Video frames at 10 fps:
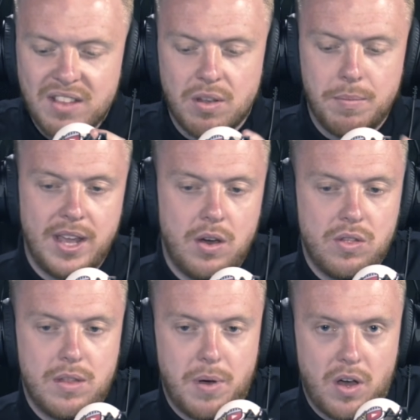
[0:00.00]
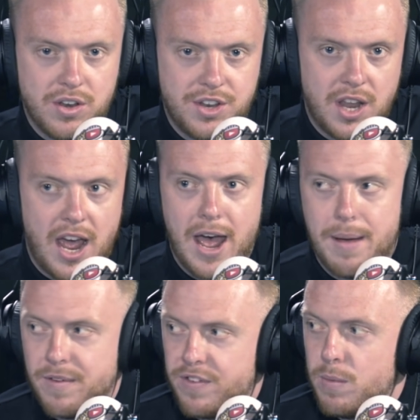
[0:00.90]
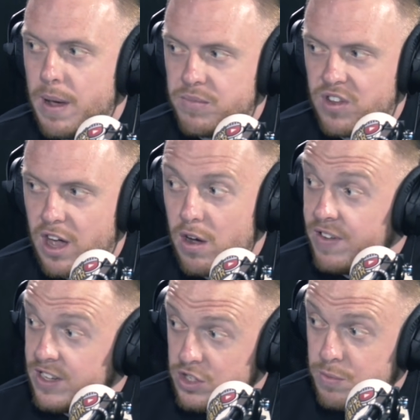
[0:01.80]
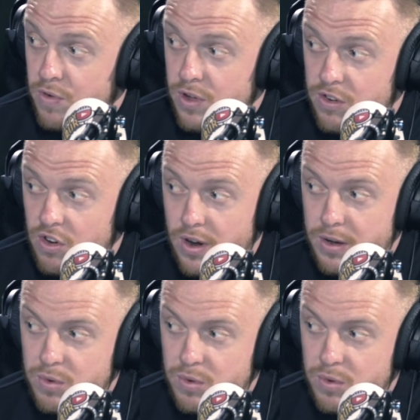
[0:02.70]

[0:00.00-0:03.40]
somebody on the pod a few months ago, I think just before you joined,